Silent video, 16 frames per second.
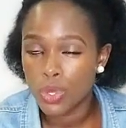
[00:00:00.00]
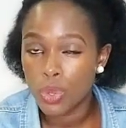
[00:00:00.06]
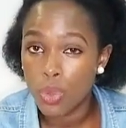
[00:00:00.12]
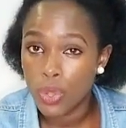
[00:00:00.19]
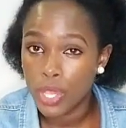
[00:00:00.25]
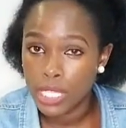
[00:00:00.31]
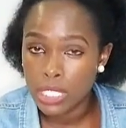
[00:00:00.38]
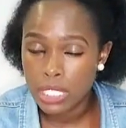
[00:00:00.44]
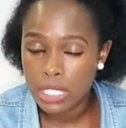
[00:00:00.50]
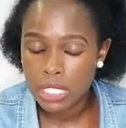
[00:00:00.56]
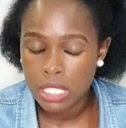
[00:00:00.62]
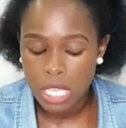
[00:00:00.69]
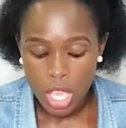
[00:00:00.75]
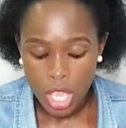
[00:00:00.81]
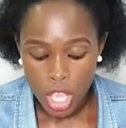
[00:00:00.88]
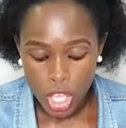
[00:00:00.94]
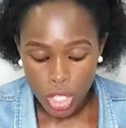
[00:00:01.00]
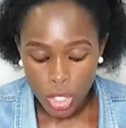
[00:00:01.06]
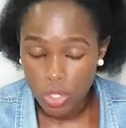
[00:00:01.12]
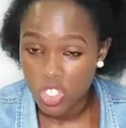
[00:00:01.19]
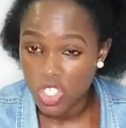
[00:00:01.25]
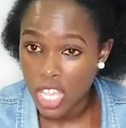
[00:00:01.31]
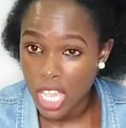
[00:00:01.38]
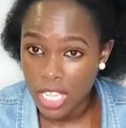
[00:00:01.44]
oils,
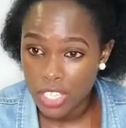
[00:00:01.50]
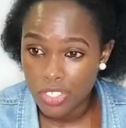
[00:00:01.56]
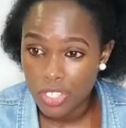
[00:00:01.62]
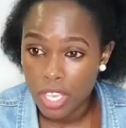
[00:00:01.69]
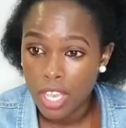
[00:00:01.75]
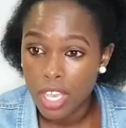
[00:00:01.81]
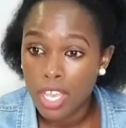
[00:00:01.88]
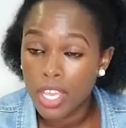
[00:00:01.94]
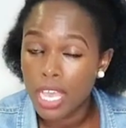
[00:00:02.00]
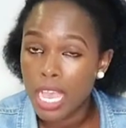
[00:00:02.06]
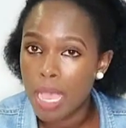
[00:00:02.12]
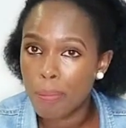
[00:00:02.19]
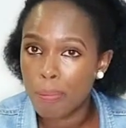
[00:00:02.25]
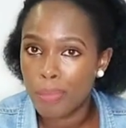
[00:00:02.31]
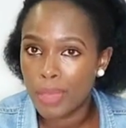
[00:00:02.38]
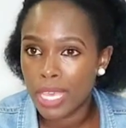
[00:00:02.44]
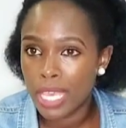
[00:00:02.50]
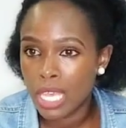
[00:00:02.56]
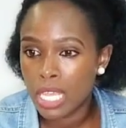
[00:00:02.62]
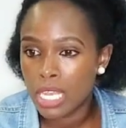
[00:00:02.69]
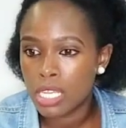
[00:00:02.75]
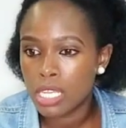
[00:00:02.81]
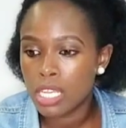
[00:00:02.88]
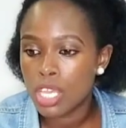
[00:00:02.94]
your charger, a
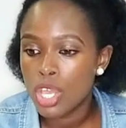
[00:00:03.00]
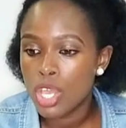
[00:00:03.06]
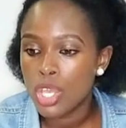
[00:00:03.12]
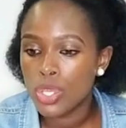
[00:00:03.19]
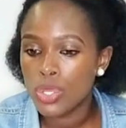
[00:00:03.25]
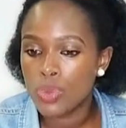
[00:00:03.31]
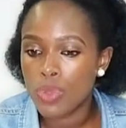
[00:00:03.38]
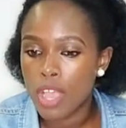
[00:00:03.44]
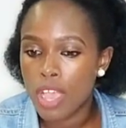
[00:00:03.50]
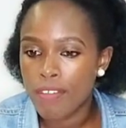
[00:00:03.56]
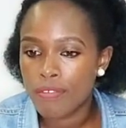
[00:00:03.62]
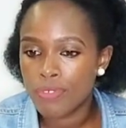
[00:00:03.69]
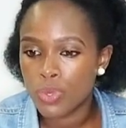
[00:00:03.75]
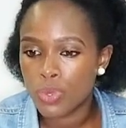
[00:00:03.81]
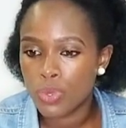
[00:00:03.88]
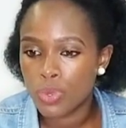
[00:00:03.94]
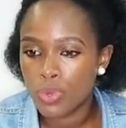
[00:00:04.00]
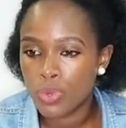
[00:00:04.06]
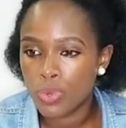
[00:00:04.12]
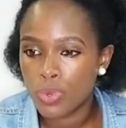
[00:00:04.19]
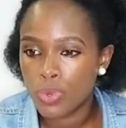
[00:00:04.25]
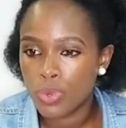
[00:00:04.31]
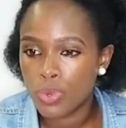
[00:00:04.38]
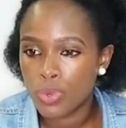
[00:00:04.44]
pen, you have
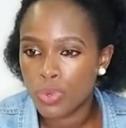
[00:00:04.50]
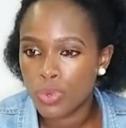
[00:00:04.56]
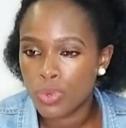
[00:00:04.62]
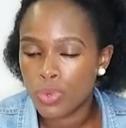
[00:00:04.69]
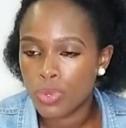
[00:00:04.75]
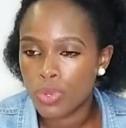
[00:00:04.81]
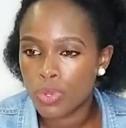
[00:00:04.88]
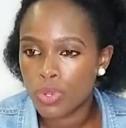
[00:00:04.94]
your,